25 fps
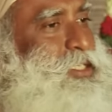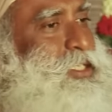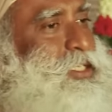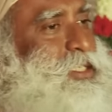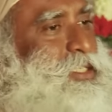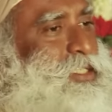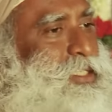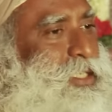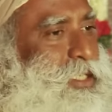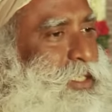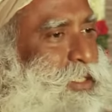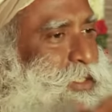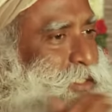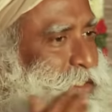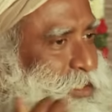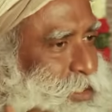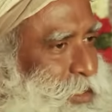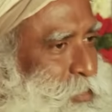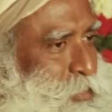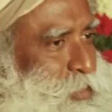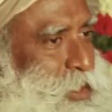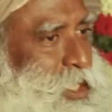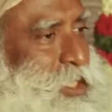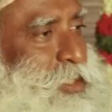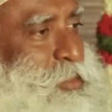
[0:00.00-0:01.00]
she sings, she
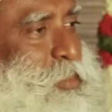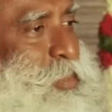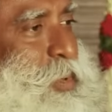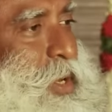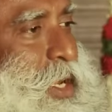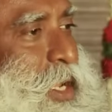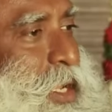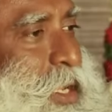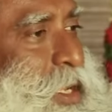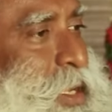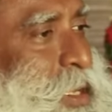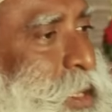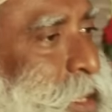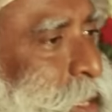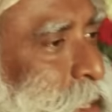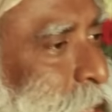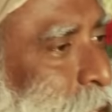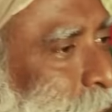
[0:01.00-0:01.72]
does prayer.